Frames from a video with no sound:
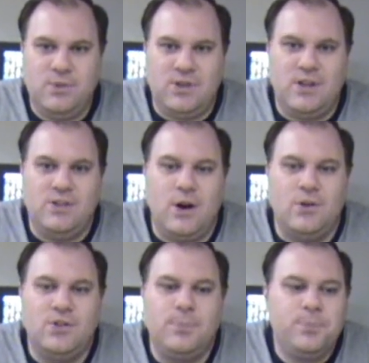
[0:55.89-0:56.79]
These are
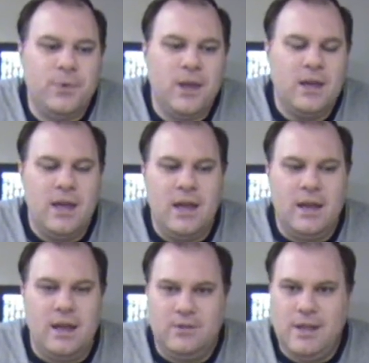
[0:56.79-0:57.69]
called deep sea
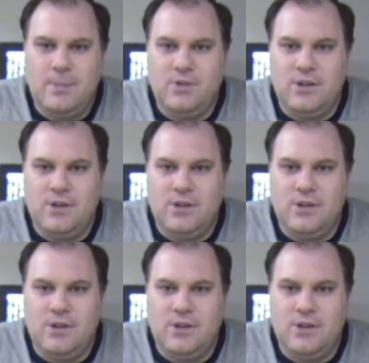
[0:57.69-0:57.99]
zones.